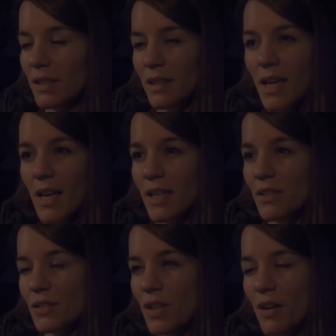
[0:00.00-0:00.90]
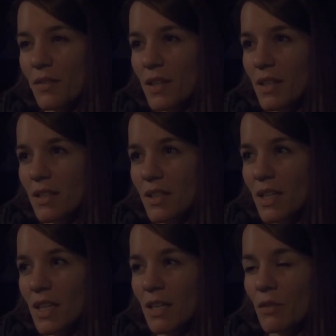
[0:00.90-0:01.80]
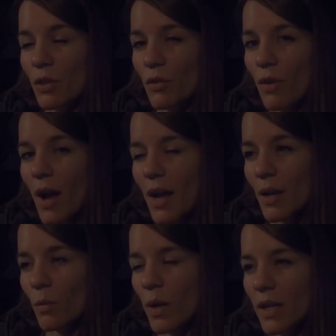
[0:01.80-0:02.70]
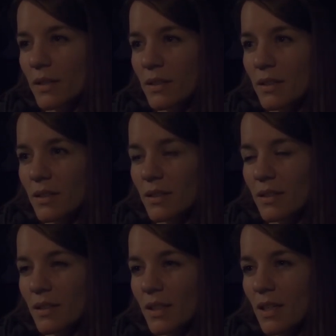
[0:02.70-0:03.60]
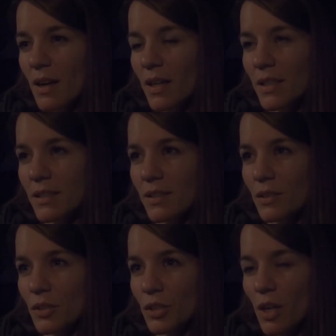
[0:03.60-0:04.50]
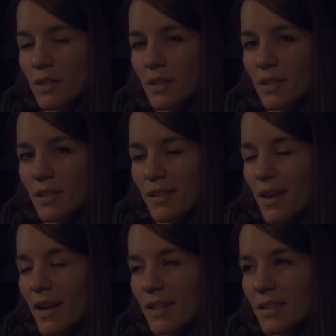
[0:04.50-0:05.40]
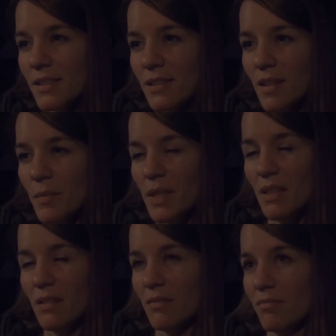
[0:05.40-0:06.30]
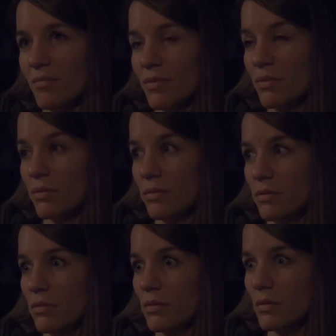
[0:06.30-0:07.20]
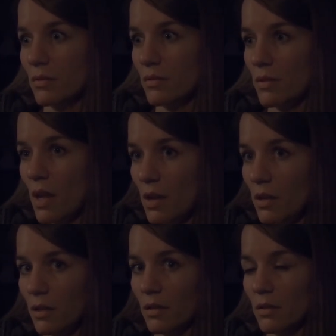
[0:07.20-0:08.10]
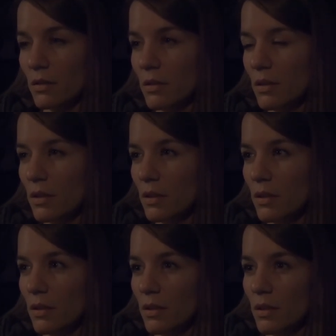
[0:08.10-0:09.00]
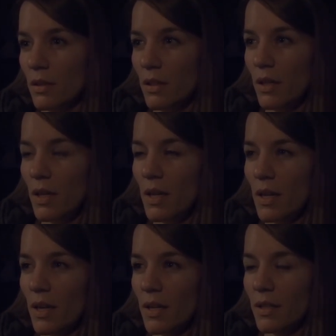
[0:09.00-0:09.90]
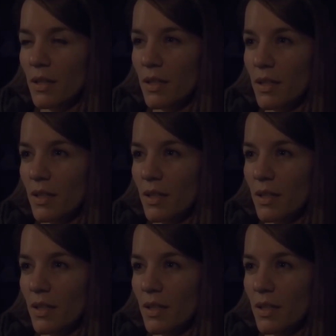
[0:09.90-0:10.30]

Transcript: yeah, he's tough. He, he didn't even cry when he got his little shots in his thighs. I mean, dang. And